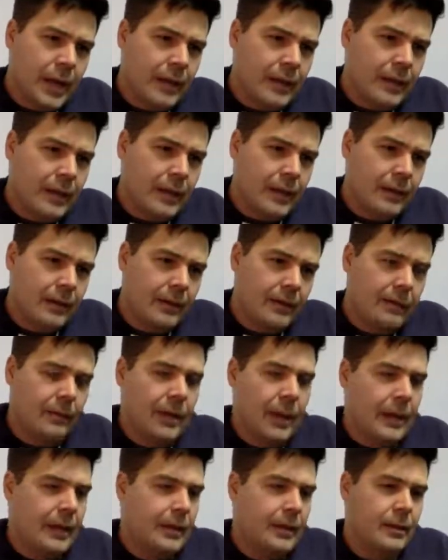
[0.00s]
I think
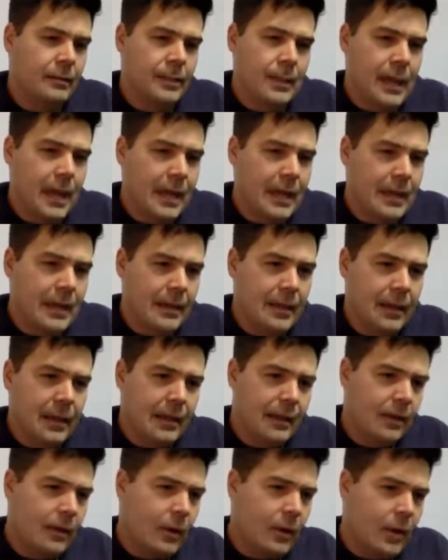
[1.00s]
of, like, it could be anything,